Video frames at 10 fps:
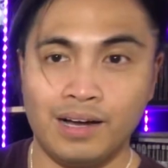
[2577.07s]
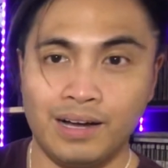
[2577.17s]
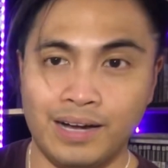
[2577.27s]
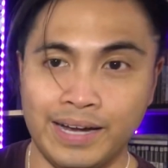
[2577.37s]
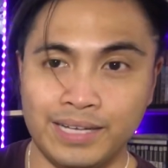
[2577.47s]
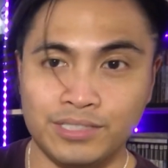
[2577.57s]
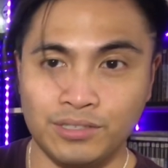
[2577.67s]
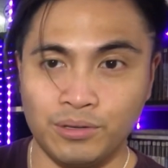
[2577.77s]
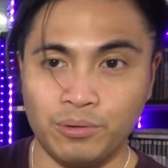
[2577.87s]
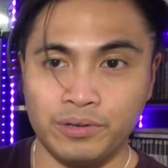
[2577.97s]
I
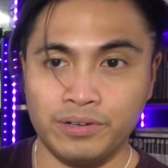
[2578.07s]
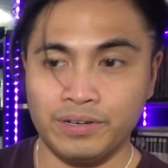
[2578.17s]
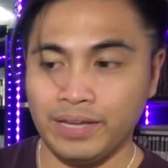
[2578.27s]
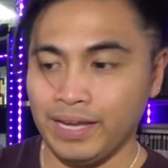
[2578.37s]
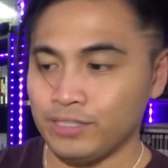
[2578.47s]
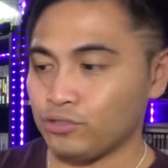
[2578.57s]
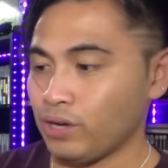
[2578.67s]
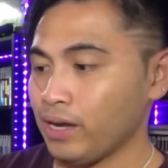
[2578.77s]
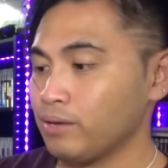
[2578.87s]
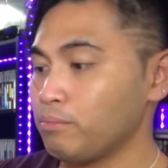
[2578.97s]
actually ordered a
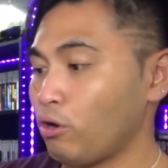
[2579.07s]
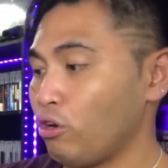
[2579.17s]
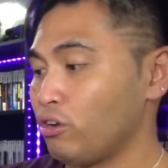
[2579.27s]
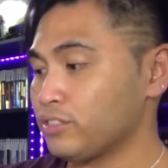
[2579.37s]
Dragon Ball